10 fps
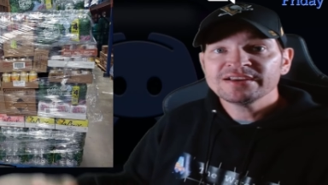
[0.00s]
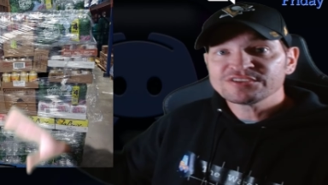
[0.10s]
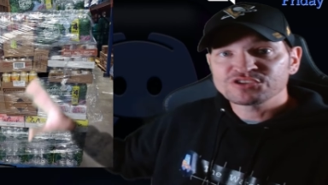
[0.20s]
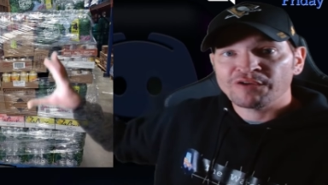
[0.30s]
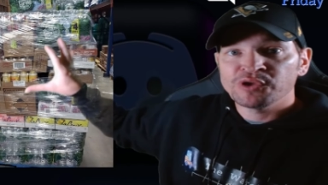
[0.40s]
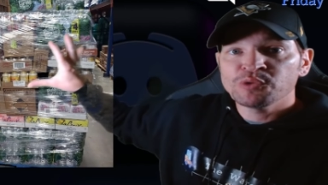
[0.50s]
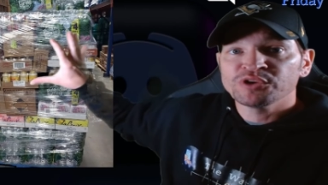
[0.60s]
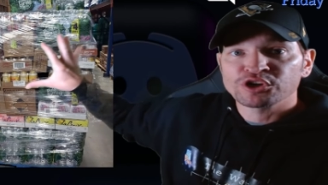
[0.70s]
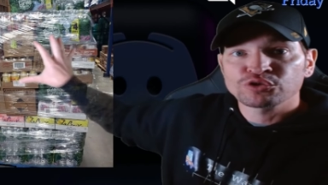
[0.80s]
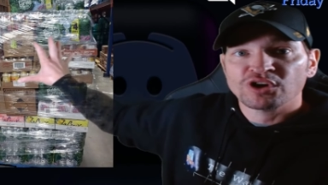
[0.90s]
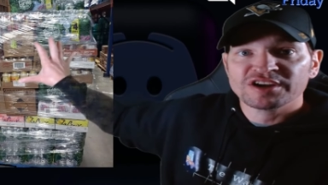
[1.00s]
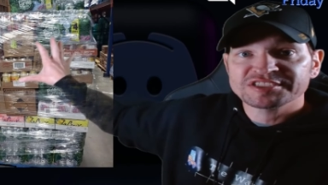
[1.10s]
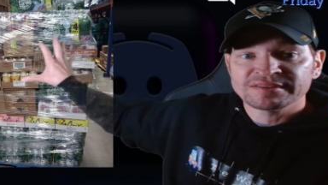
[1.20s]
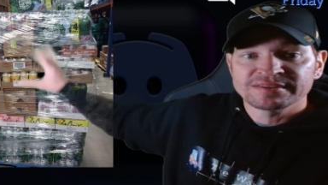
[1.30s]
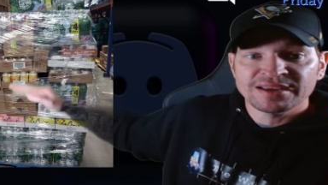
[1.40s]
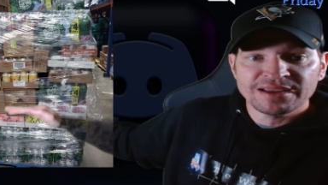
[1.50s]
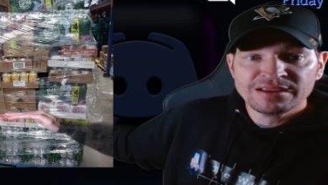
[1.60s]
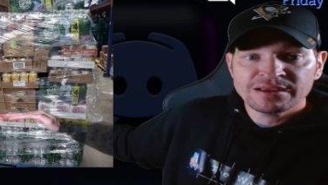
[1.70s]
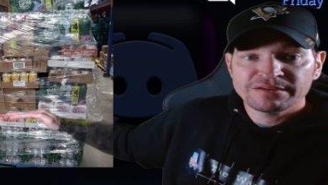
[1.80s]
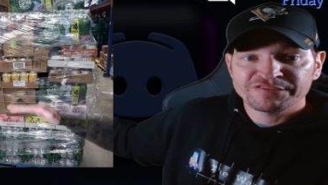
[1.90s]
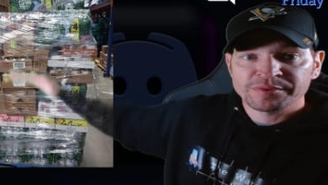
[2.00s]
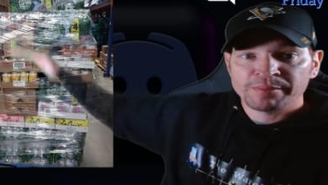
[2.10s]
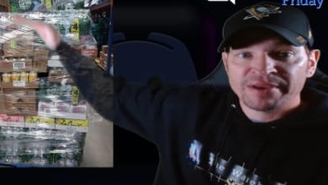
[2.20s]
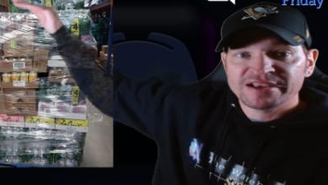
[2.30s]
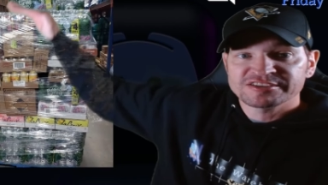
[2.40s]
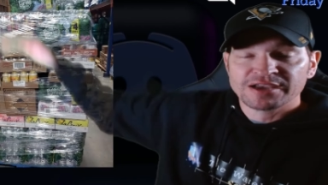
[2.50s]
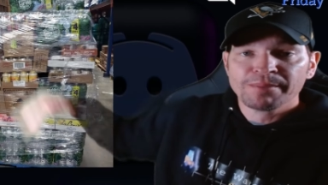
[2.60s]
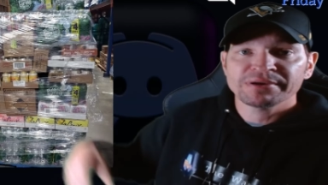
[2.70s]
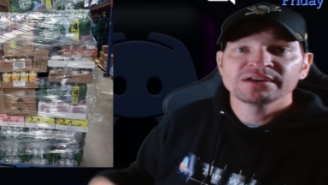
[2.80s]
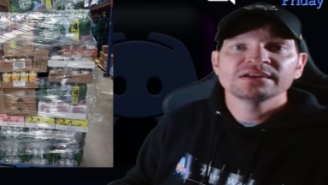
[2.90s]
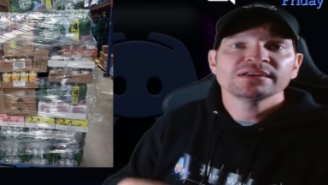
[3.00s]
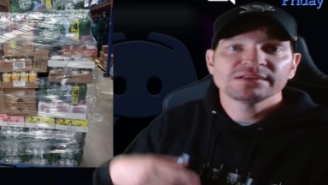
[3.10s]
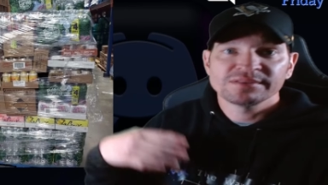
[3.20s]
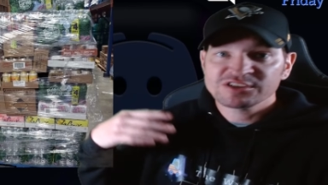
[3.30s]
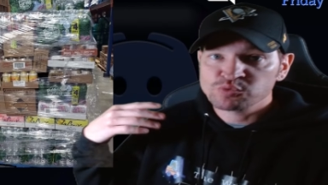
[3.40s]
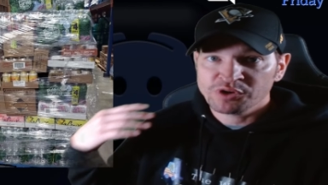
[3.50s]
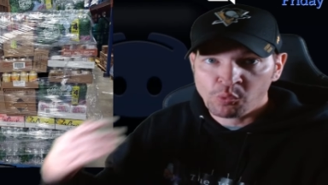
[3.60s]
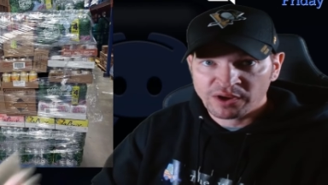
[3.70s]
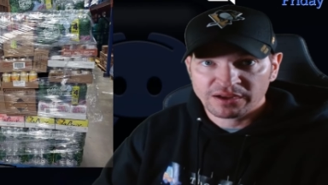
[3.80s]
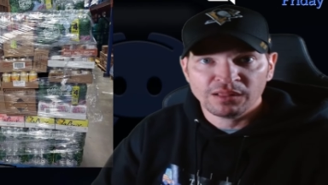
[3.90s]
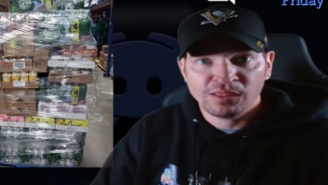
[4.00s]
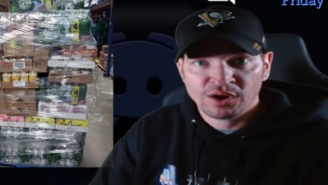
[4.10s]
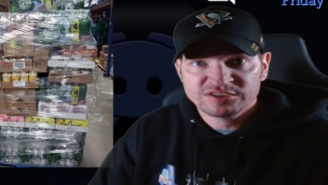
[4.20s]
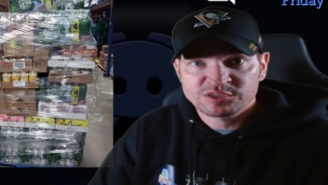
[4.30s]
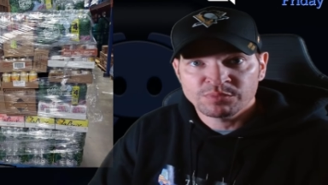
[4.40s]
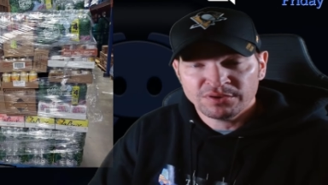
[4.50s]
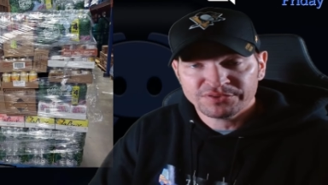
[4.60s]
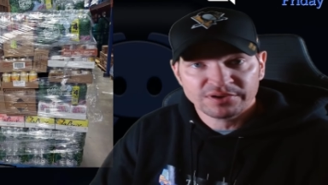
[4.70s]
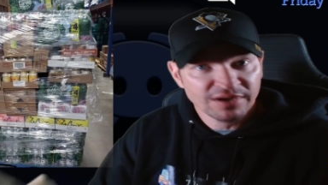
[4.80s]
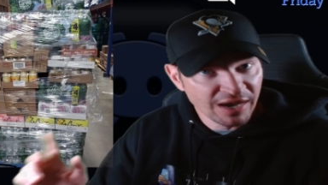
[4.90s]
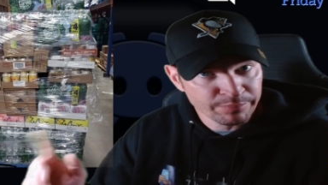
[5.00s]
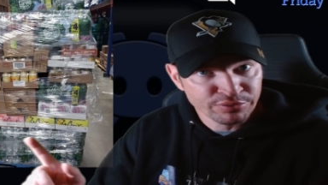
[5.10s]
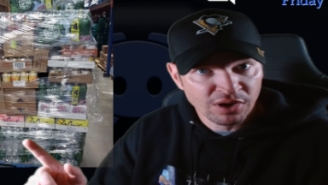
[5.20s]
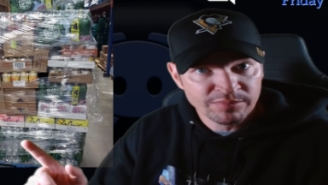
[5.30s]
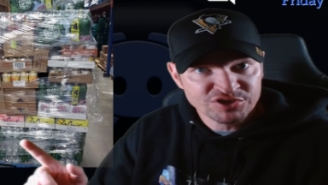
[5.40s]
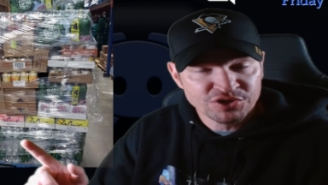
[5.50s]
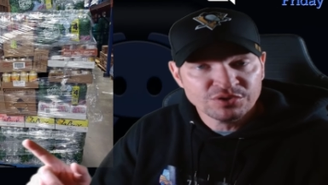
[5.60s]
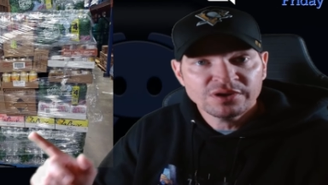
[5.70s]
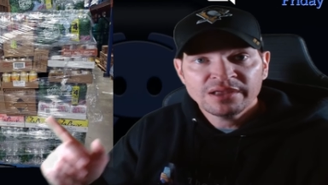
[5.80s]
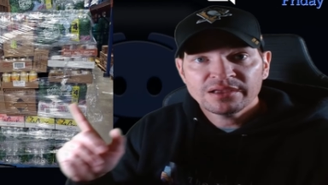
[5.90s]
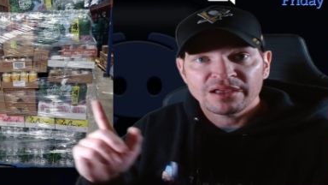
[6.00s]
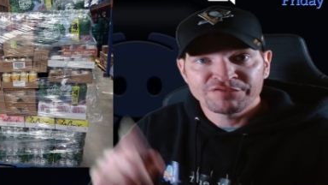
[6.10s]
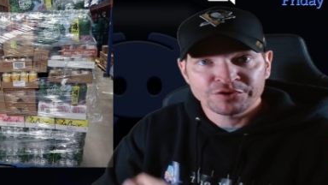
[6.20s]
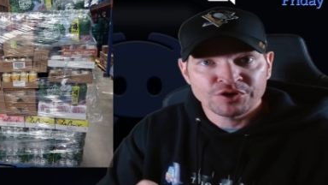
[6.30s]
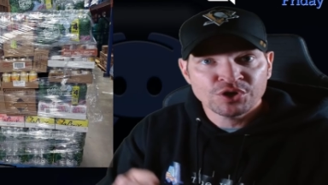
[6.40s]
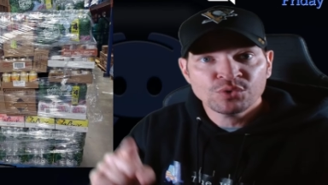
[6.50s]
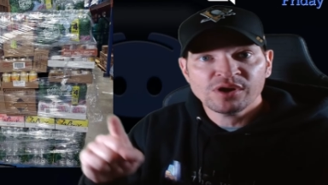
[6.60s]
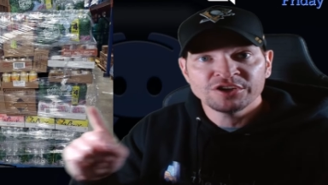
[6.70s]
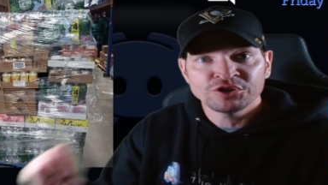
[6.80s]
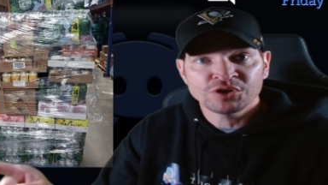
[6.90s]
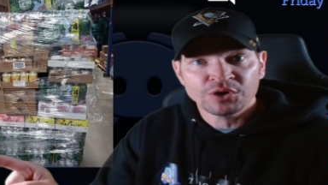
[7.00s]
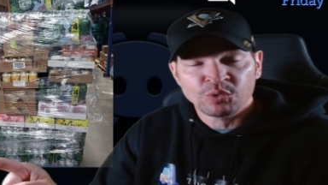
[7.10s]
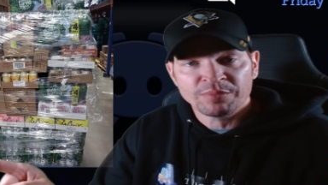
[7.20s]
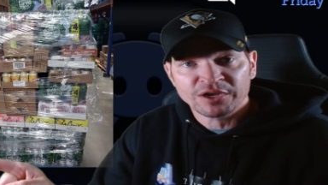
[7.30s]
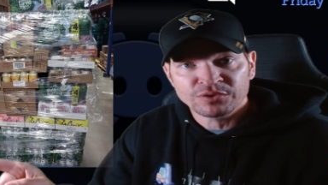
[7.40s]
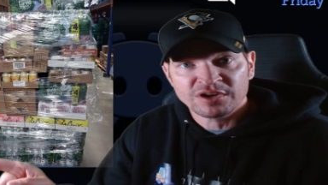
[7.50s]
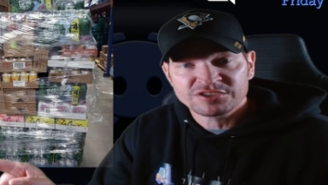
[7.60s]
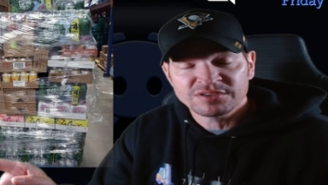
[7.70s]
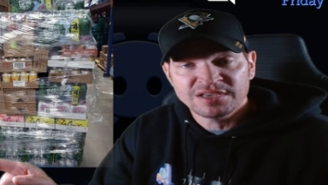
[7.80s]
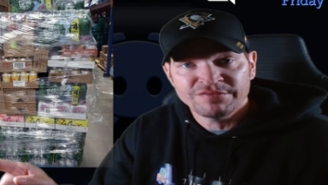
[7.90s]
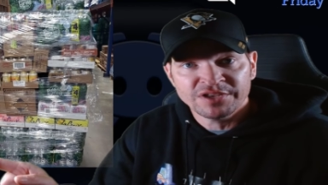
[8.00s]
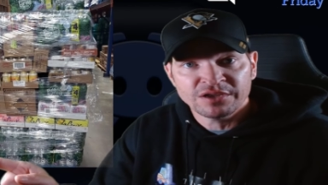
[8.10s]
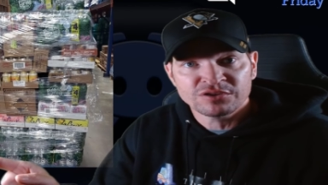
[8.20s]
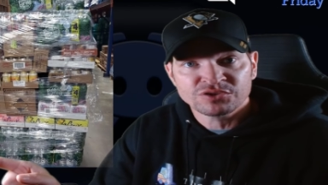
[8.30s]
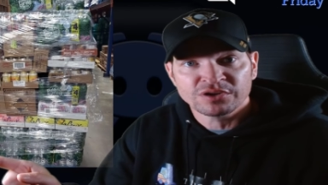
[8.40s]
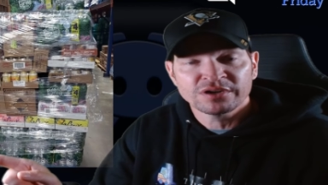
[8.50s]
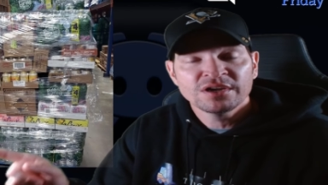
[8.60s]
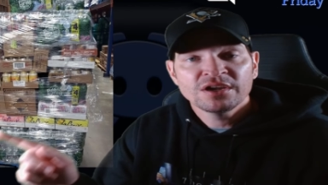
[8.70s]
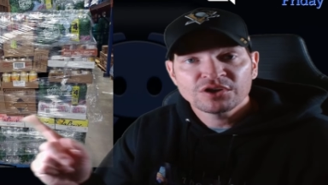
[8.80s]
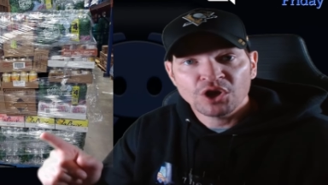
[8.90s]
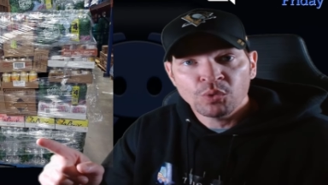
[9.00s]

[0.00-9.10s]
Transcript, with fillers: So if we would have crossed and T from the base up, this would have went a lot smoother. I promise you, if you're new and you don't know what my cross and T videos are, go